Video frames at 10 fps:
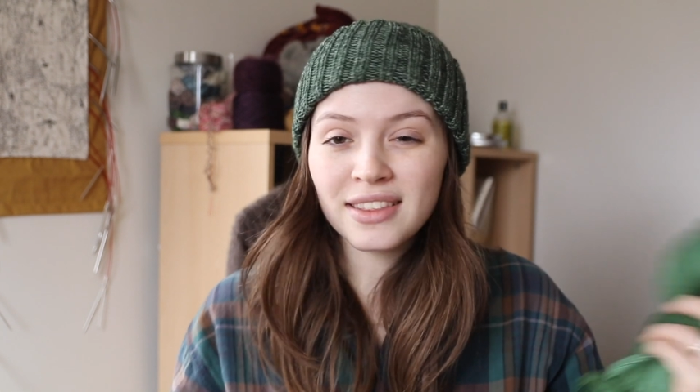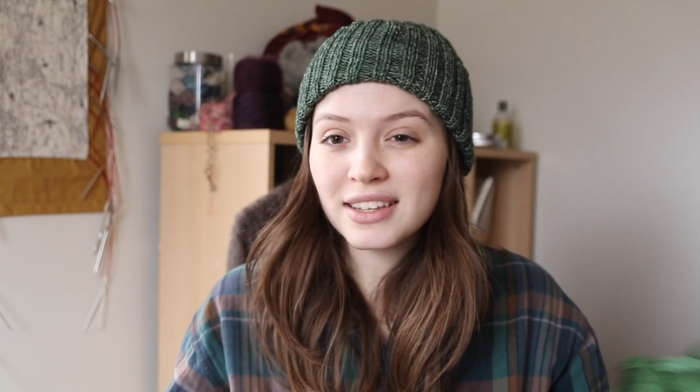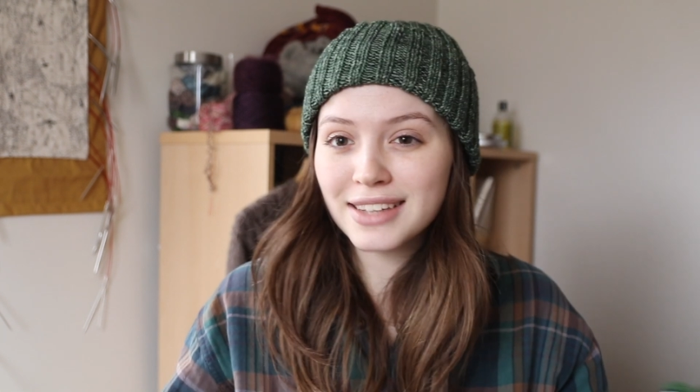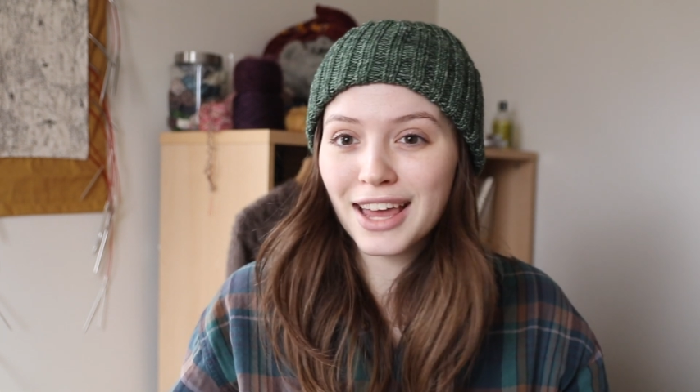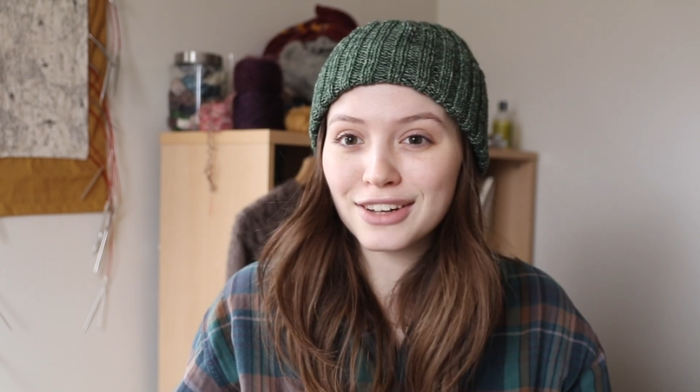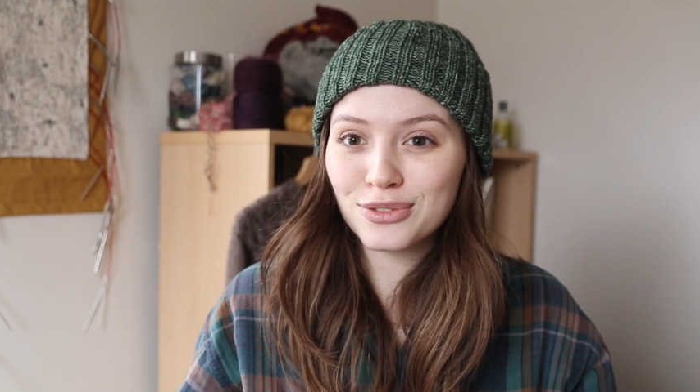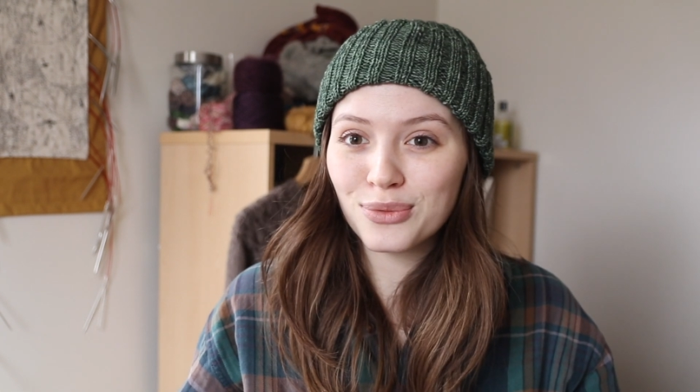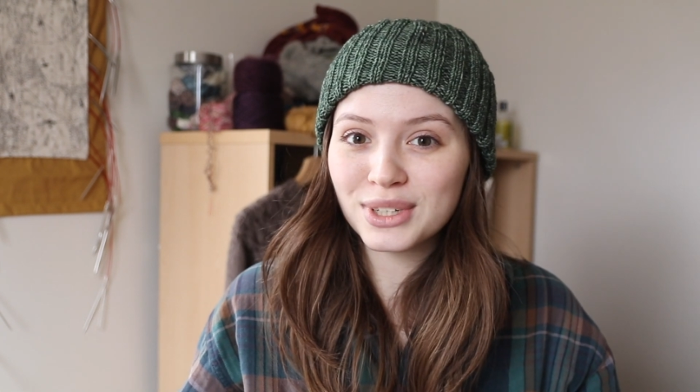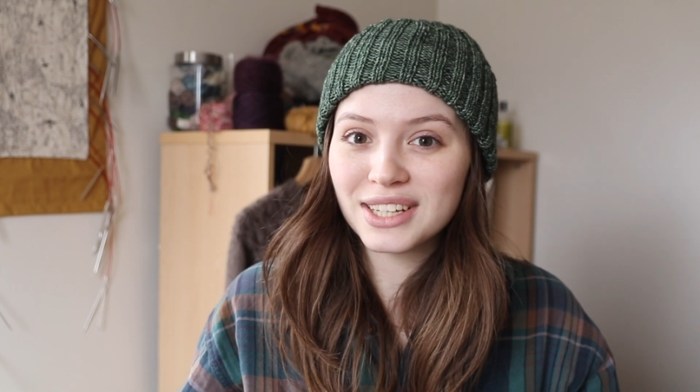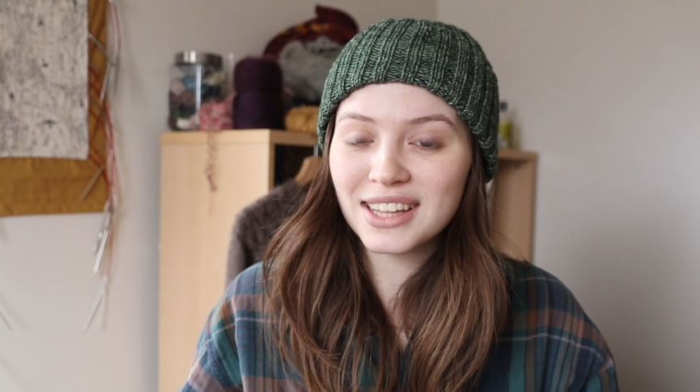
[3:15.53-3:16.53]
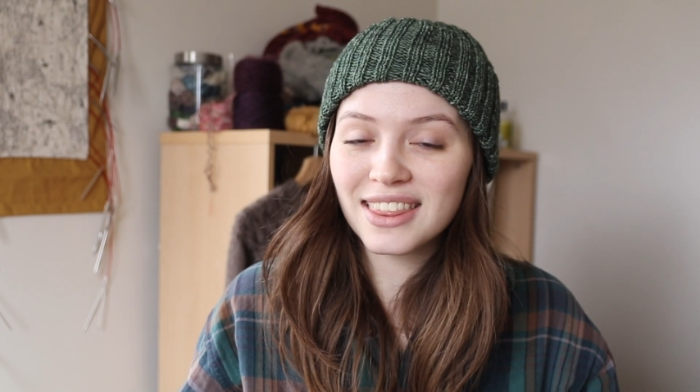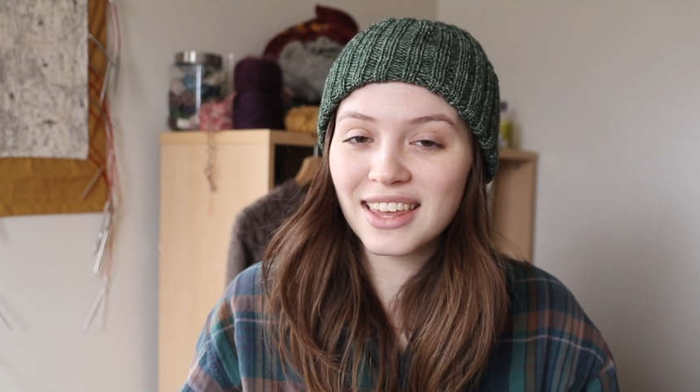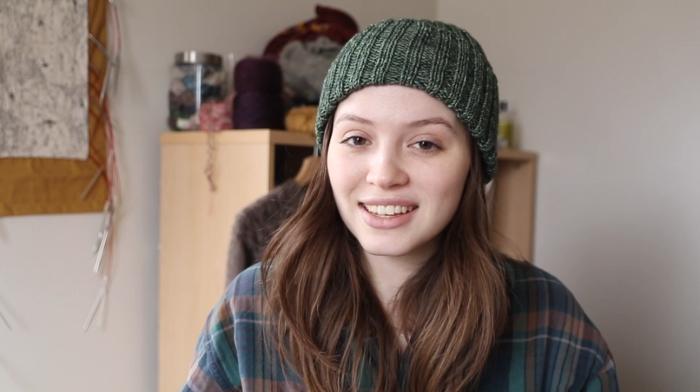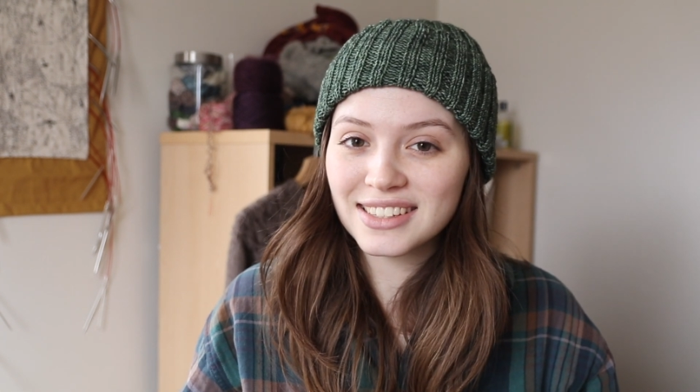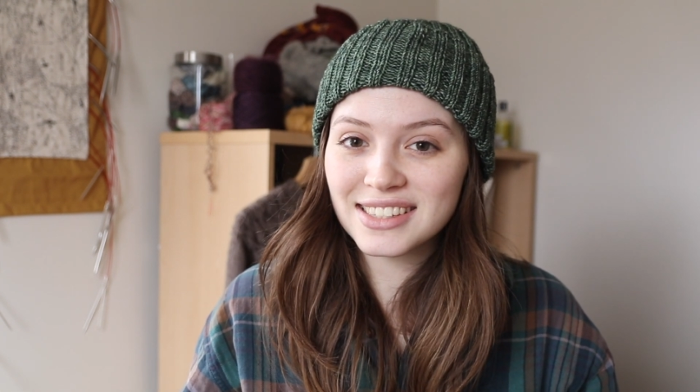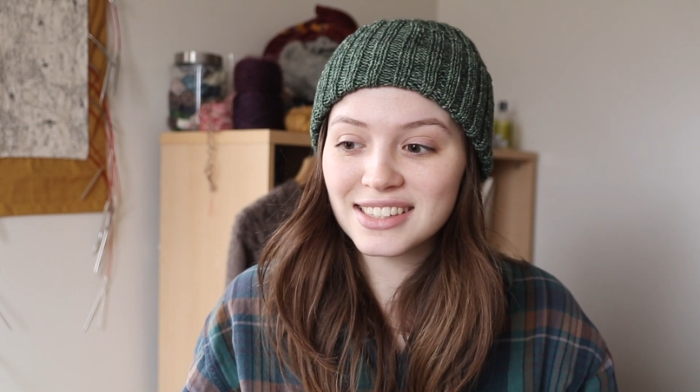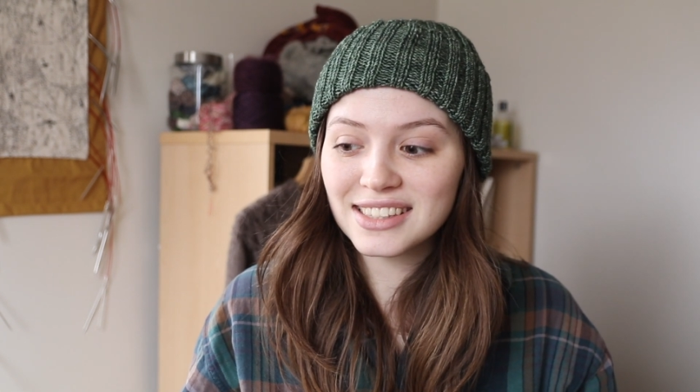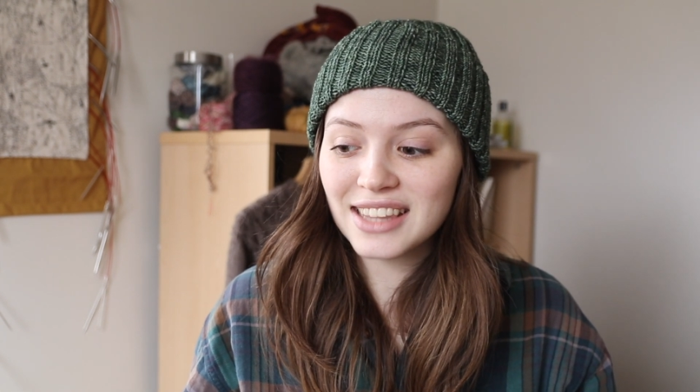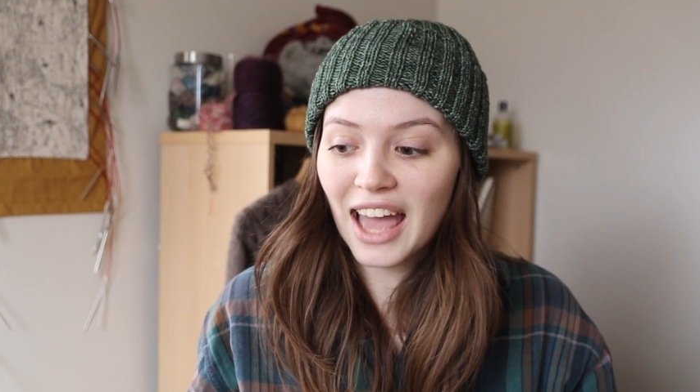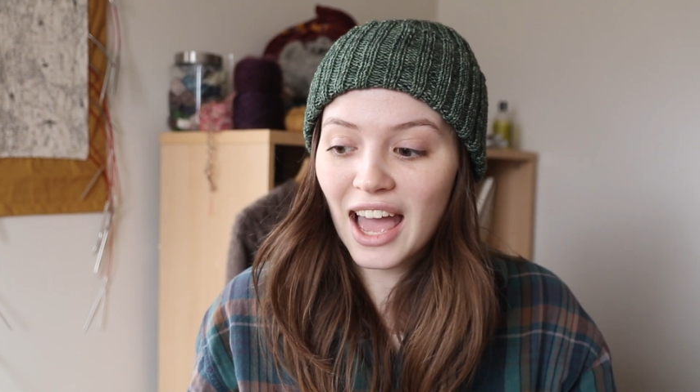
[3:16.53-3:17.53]
that's kind of one of the things
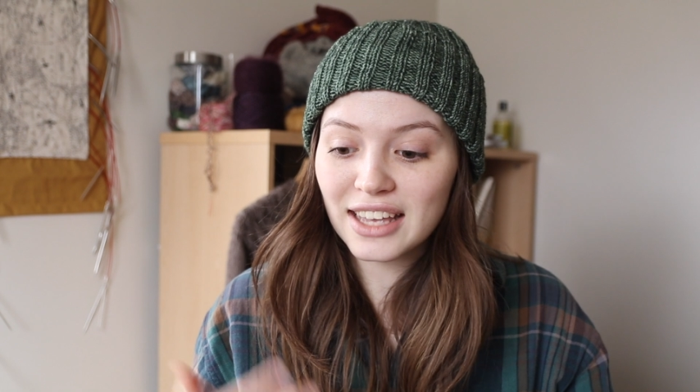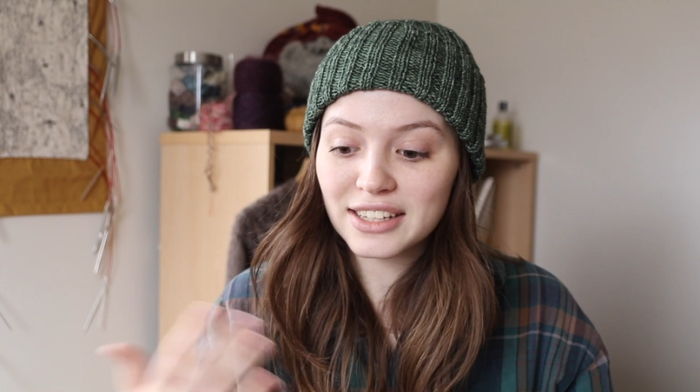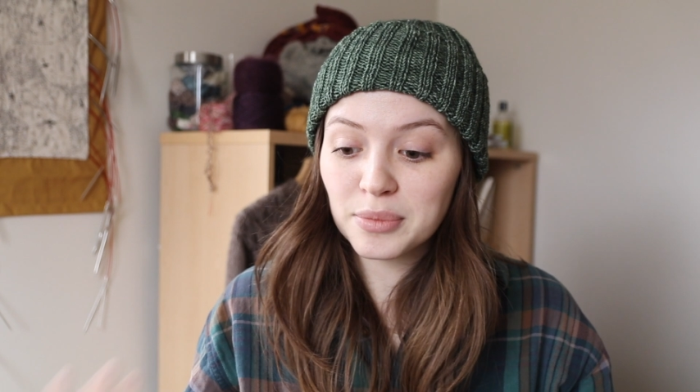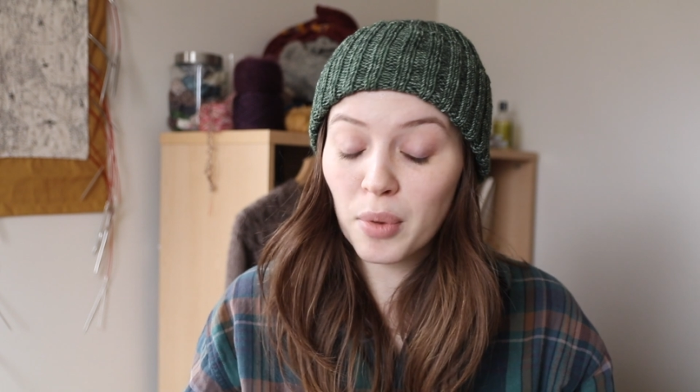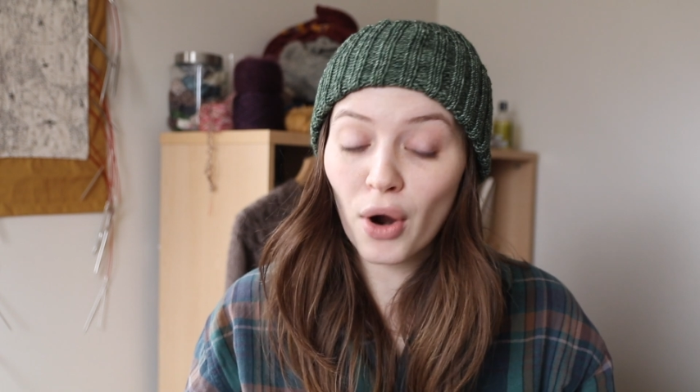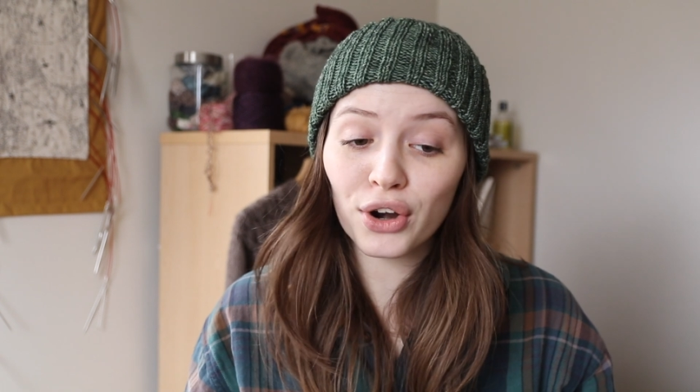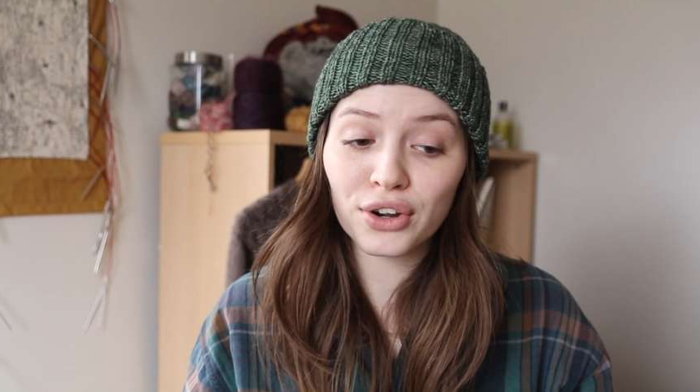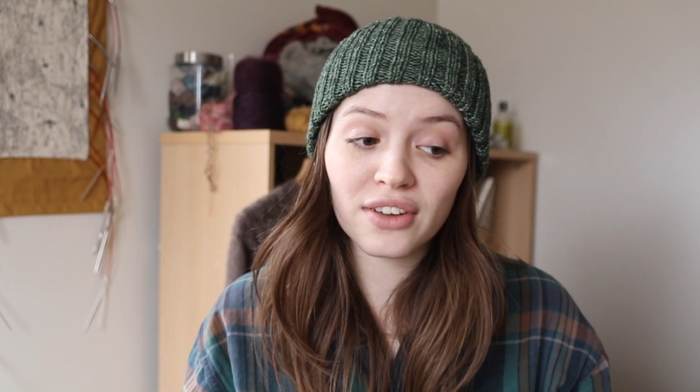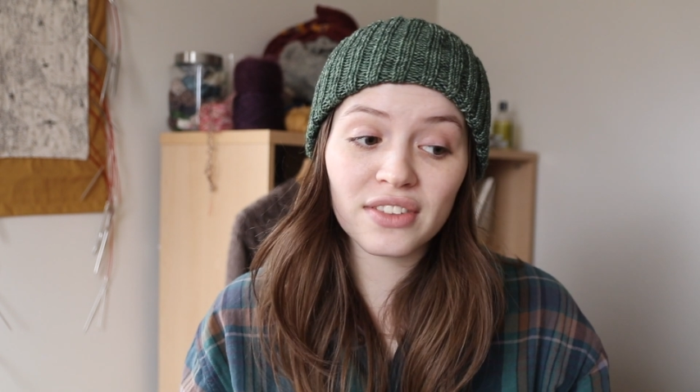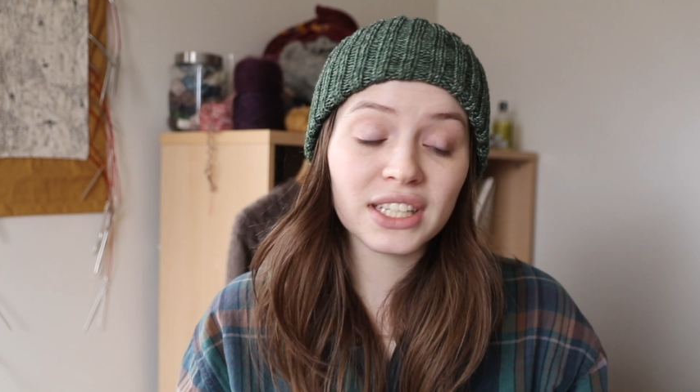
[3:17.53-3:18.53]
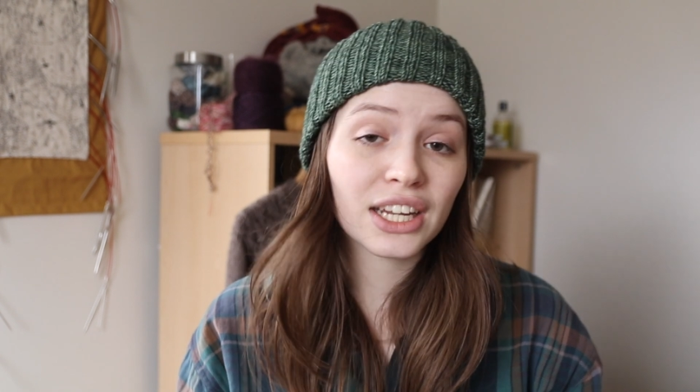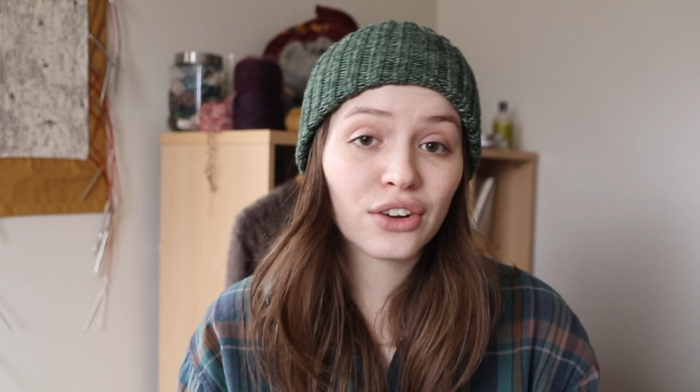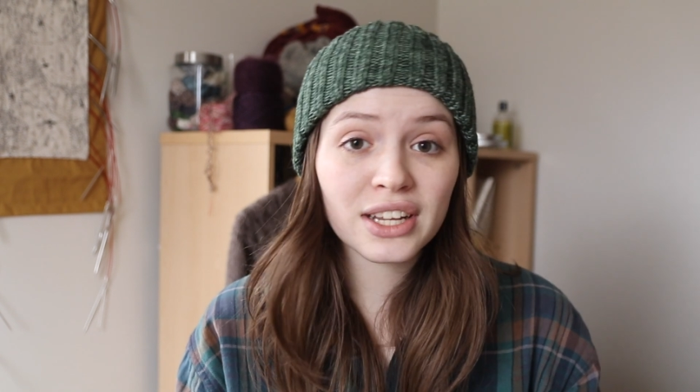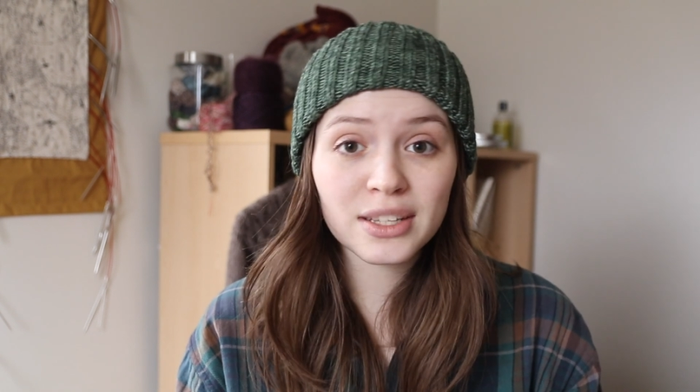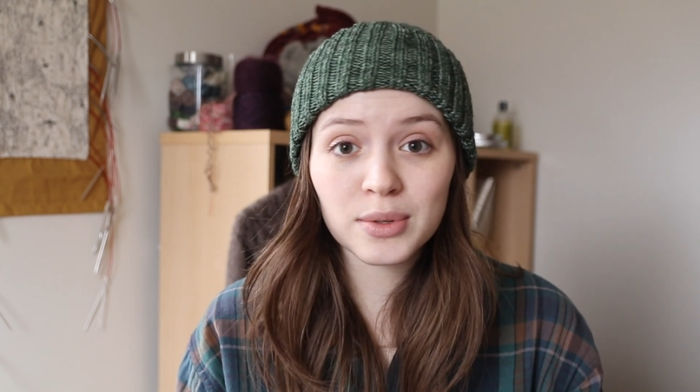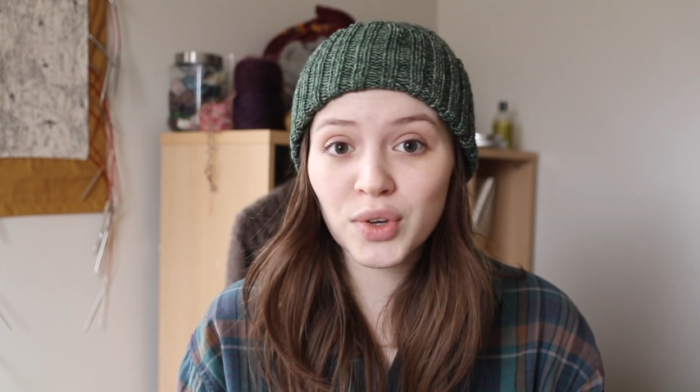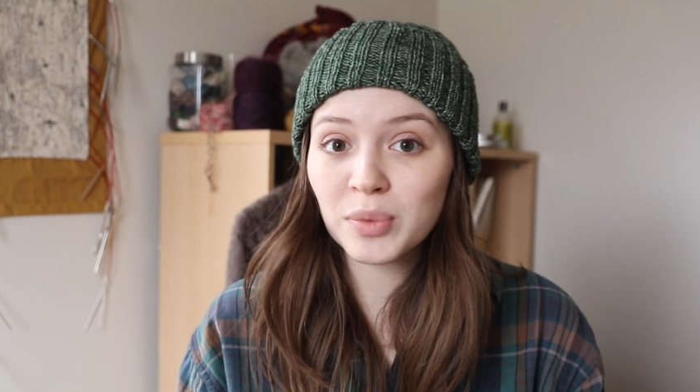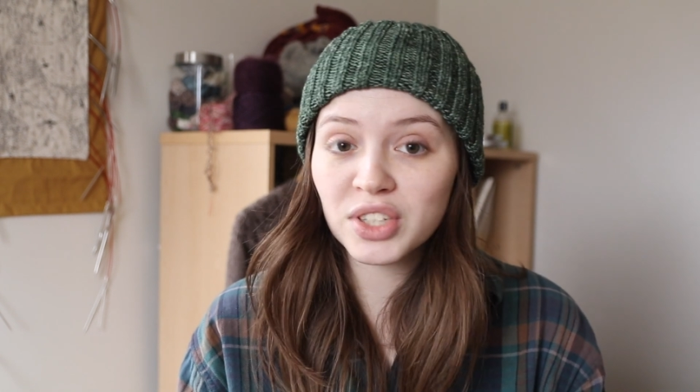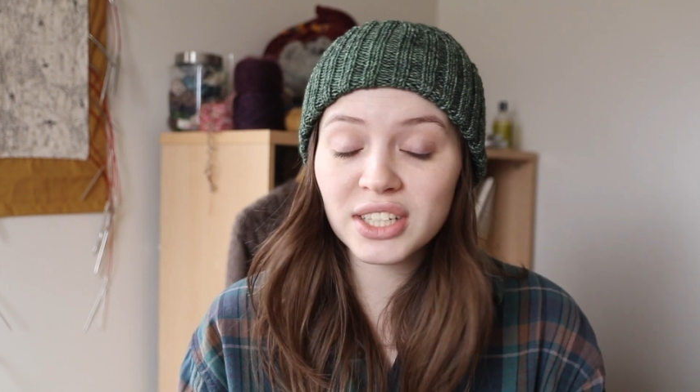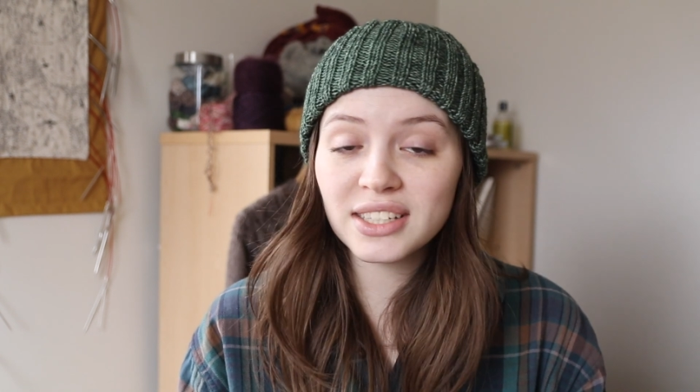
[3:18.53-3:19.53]
that is a part of the Knitcrate subscription,